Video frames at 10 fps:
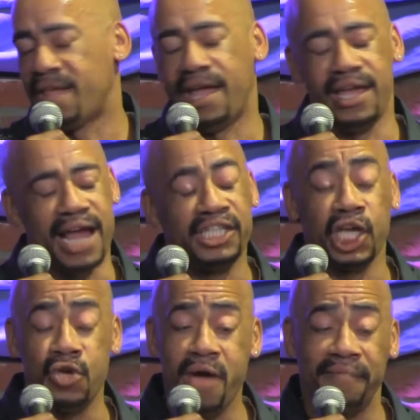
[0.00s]
and I'll
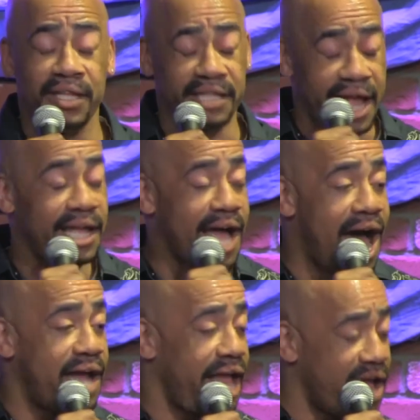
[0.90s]
tell you, I have to thank
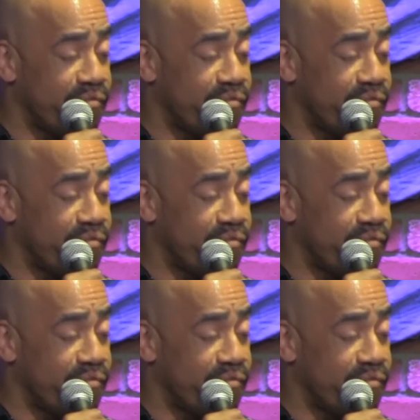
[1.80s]
God